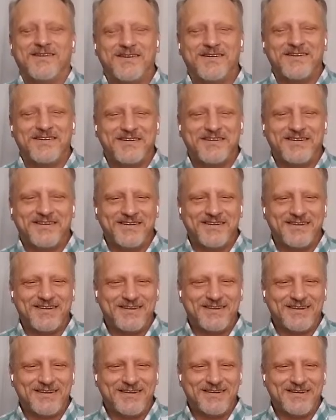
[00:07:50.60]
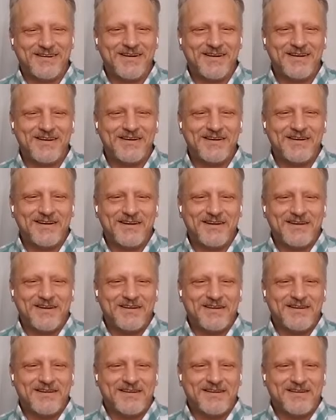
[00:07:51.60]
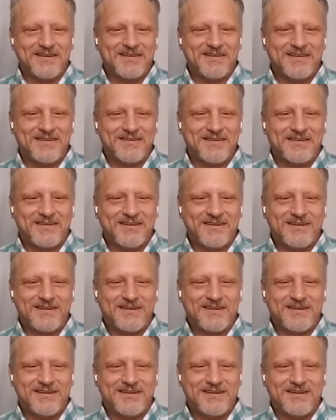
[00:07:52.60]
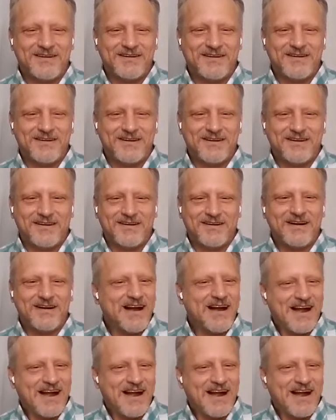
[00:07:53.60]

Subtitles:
(not speaking)